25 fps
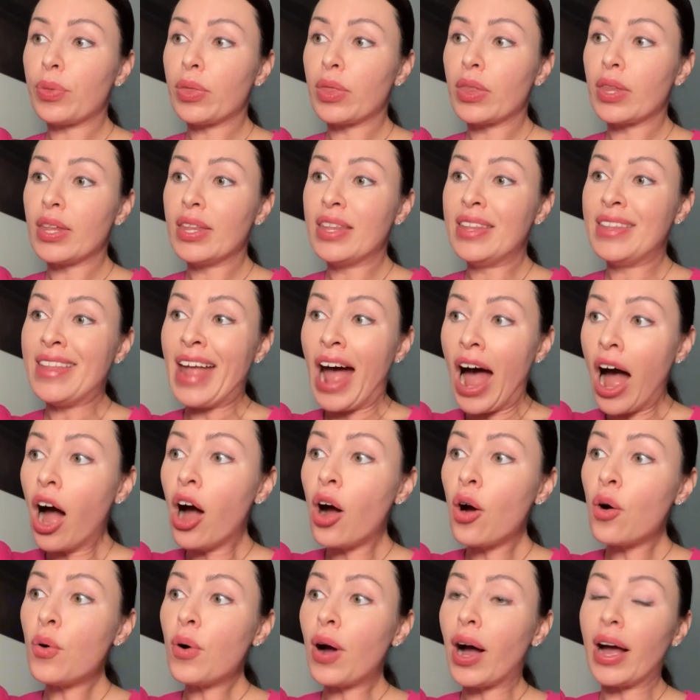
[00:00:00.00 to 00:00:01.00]

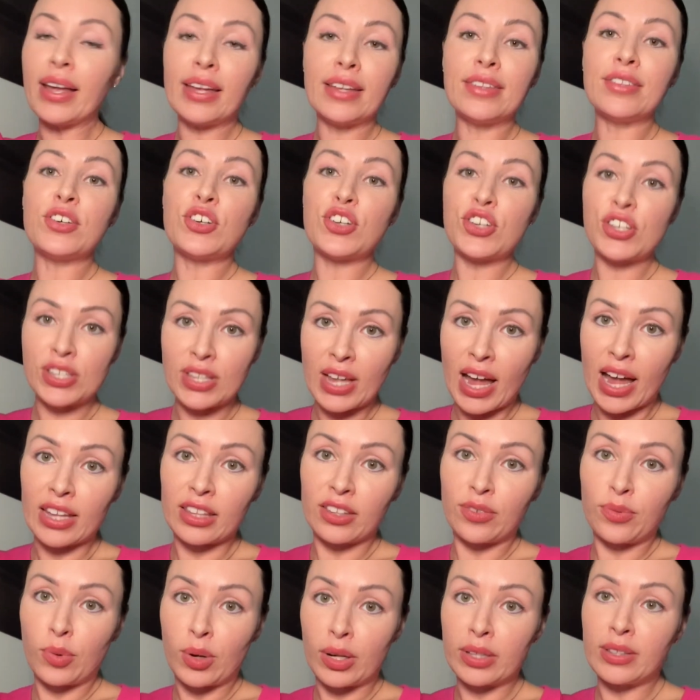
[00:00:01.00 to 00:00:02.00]
now I understand
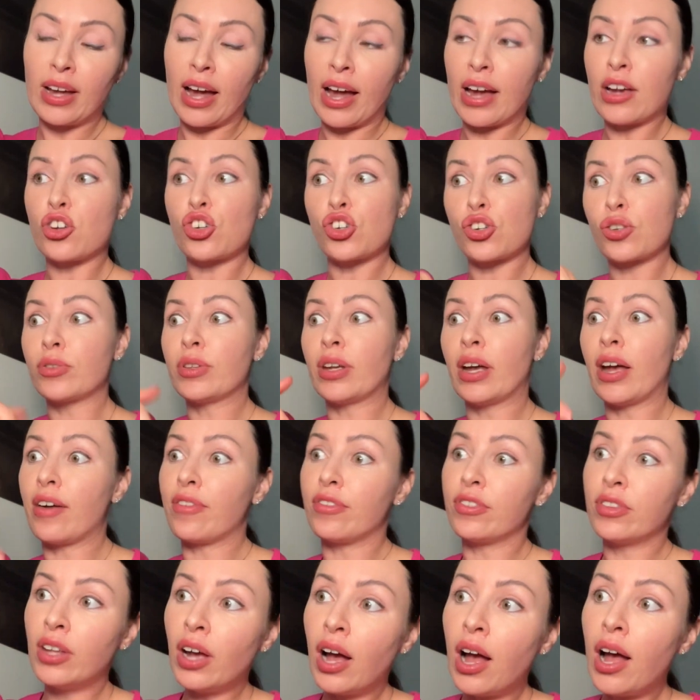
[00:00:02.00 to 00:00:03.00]
what I should
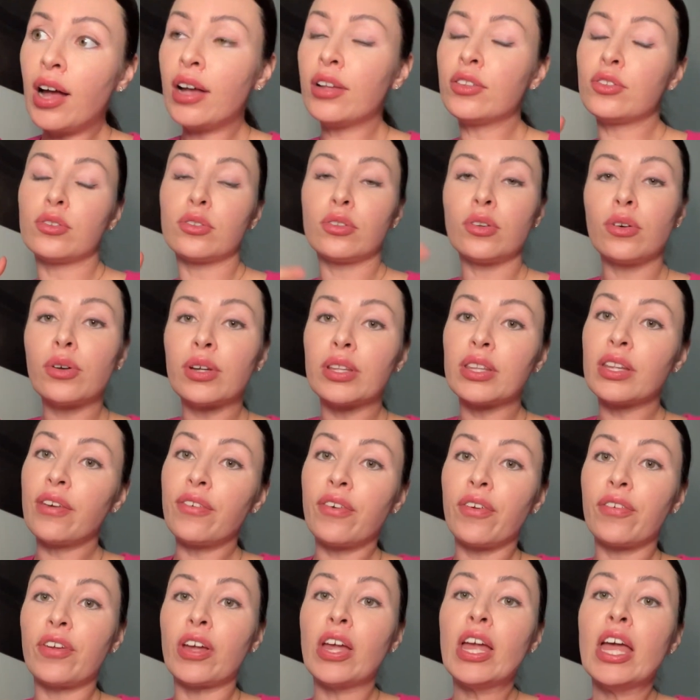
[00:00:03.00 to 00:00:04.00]
have done, you know, and
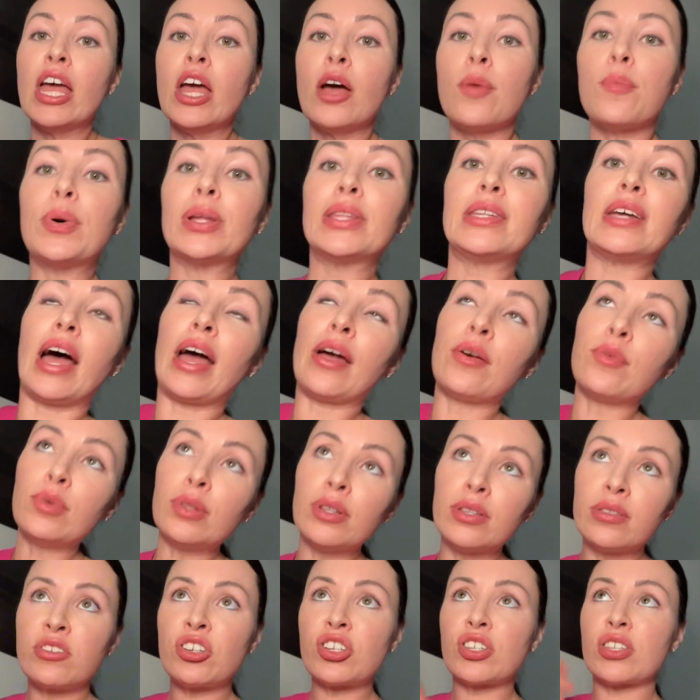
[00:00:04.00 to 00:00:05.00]
everything. But I
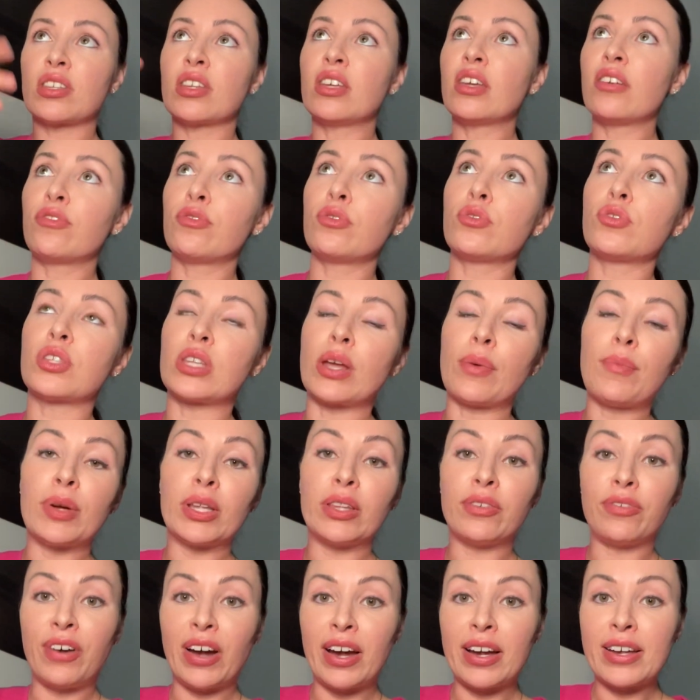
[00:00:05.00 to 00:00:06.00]
will just give you some
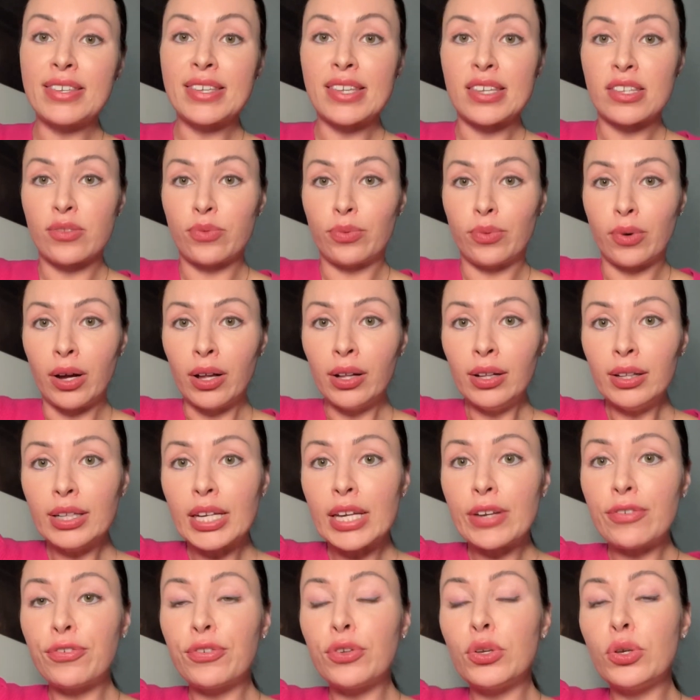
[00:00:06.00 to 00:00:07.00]
advice as well.
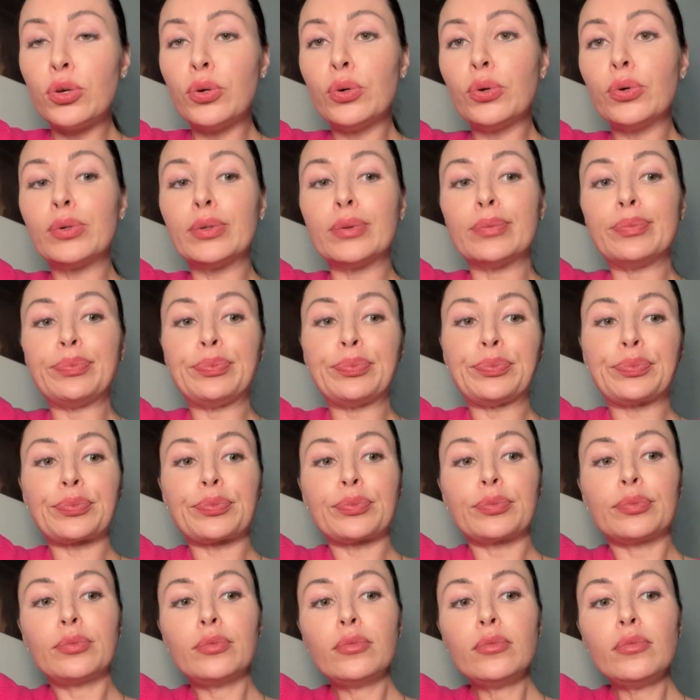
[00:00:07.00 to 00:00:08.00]
If you
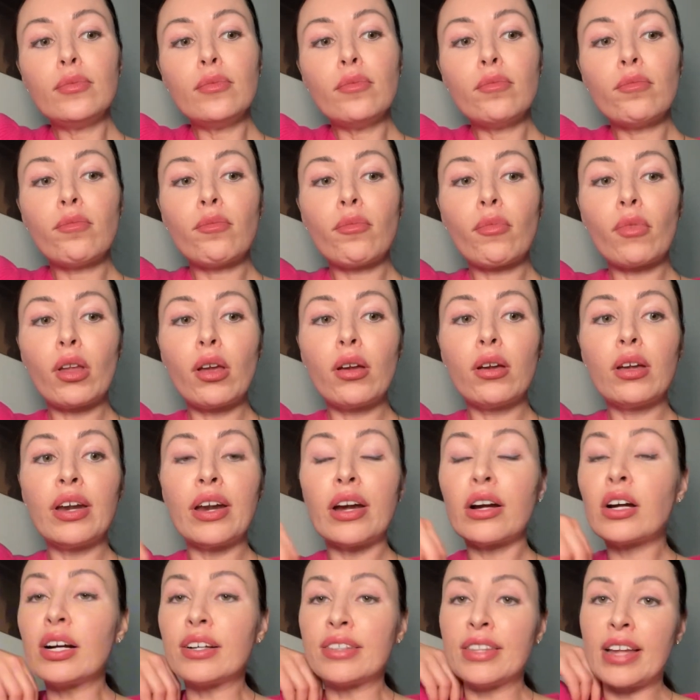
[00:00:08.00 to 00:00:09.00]

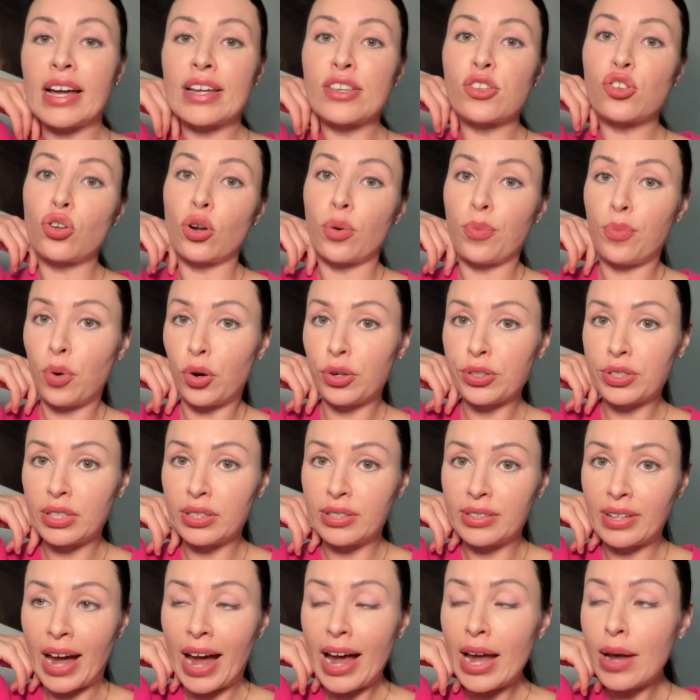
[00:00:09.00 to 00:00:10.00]
recognize your body
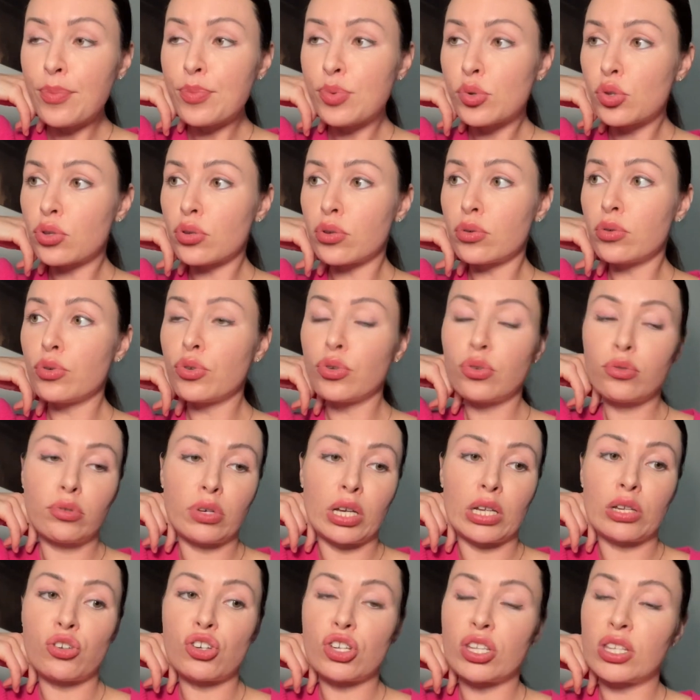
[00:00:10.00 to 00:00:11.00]
type, so you
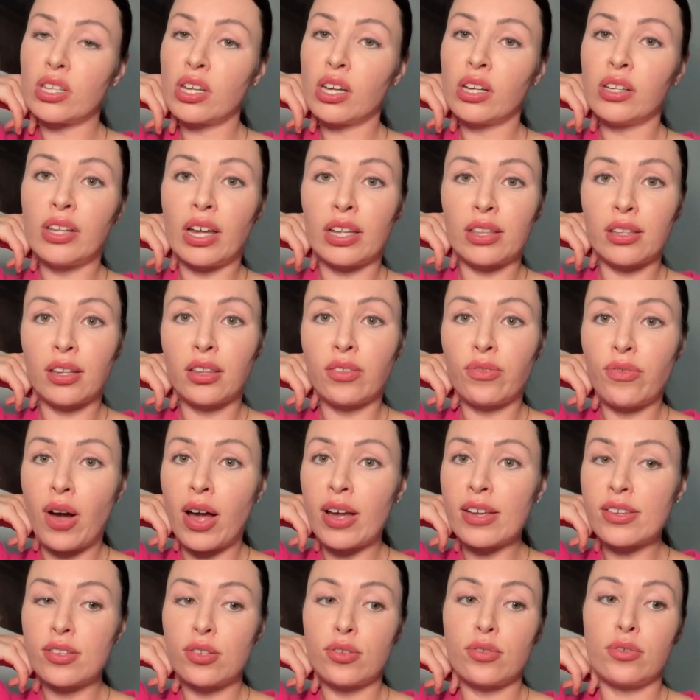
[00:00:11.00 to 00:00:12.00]
can just take that
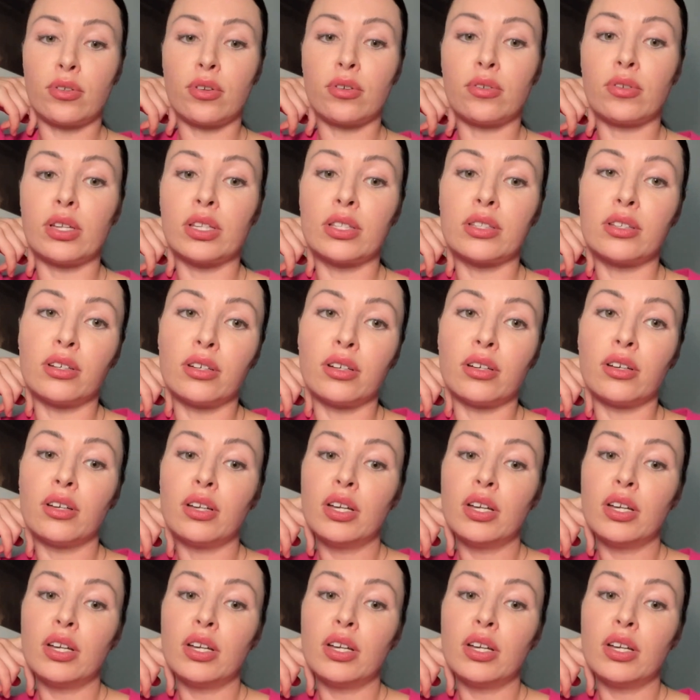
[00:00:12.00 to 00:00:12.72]
advice, you know,